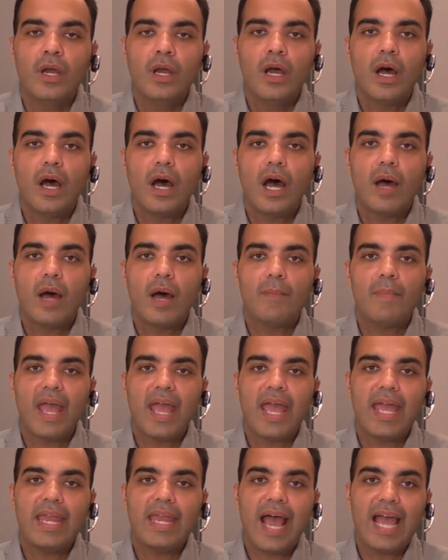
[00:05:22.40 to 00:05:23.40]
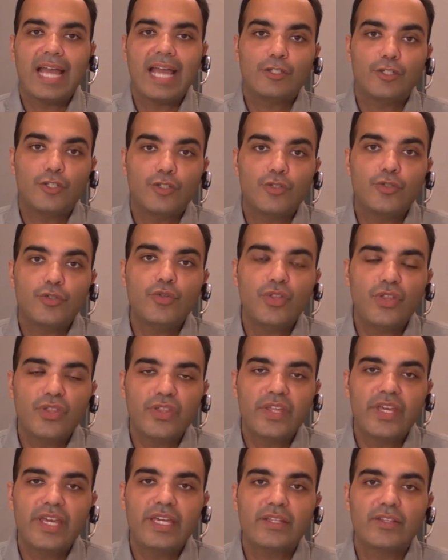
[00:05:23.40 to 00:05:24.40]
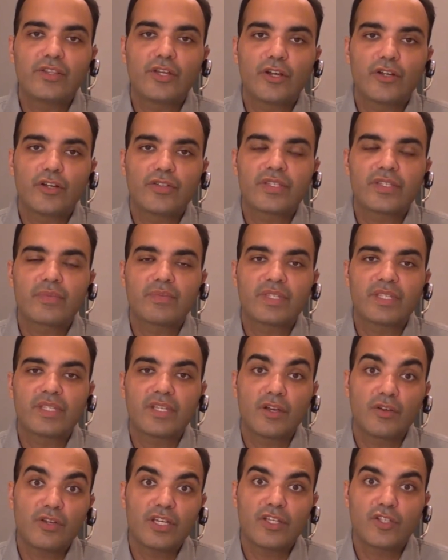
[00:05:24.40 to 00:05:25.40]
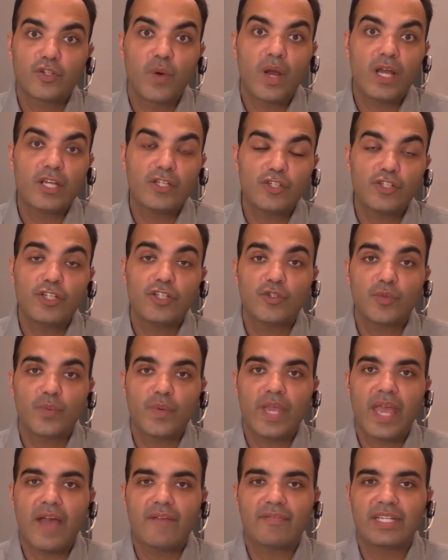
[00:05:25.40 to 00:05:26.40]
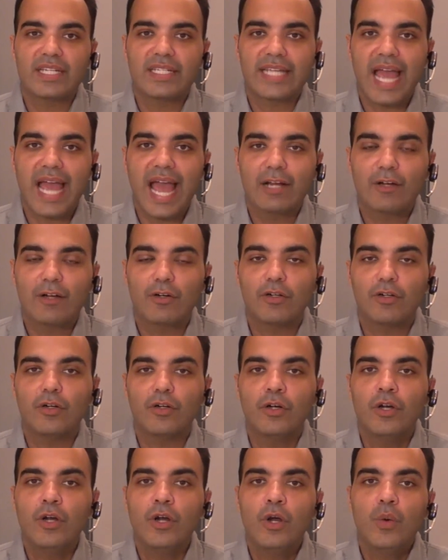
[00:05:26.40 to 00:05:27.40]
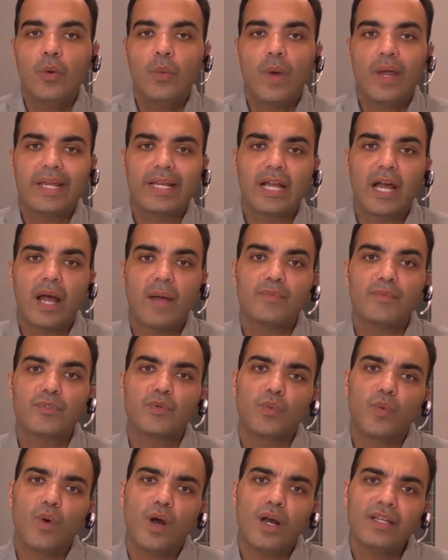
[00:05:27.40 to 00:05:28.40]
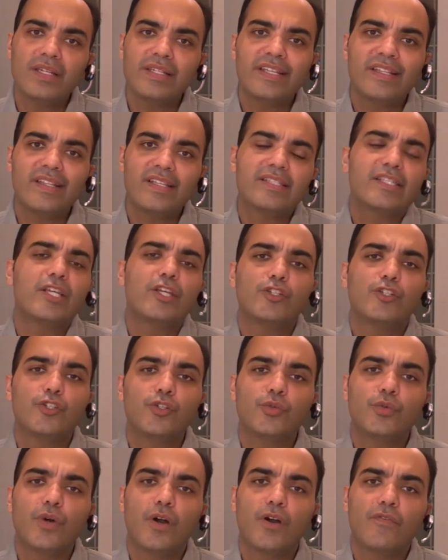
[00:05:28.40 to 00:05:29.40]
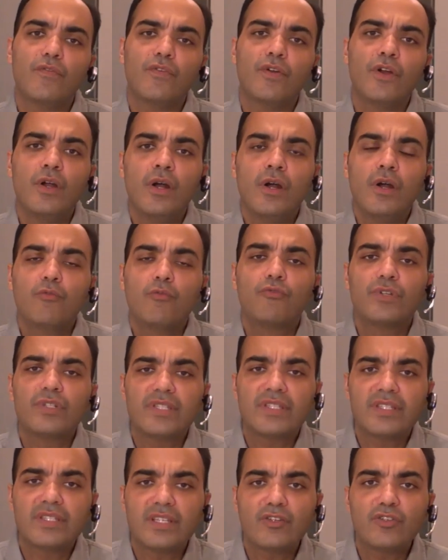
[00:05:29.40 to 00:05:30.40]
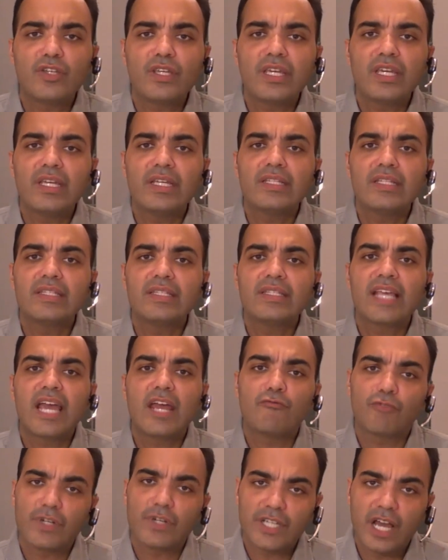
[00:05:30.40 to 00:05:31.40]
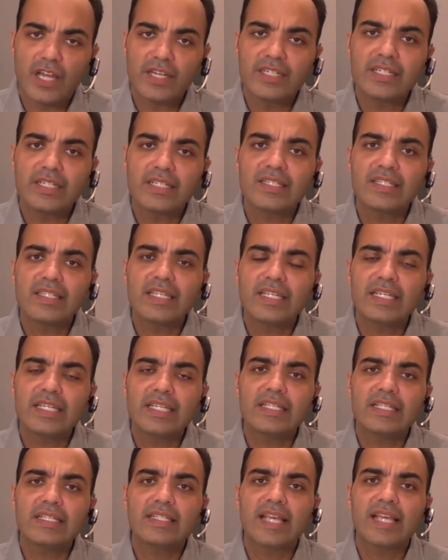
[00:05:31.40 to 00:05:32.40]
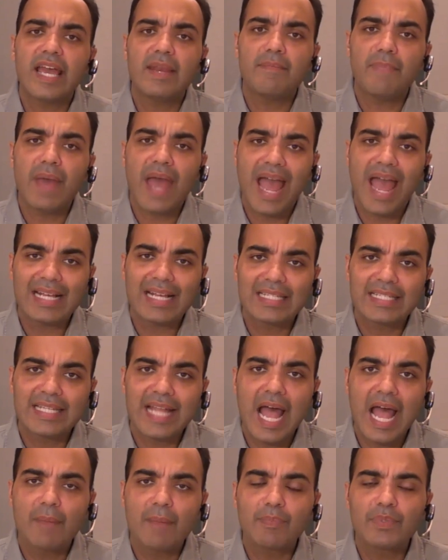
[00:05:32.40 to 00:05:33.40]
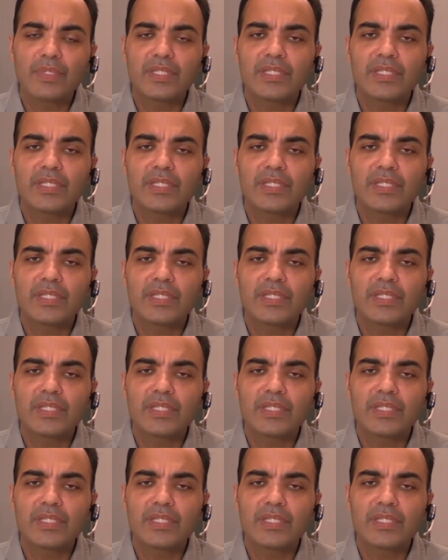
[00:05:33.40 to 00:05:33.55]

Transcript: And I do think there are some serious questions we have to tackle when it comes, one, to this issue of resilience and redundancies and backstops,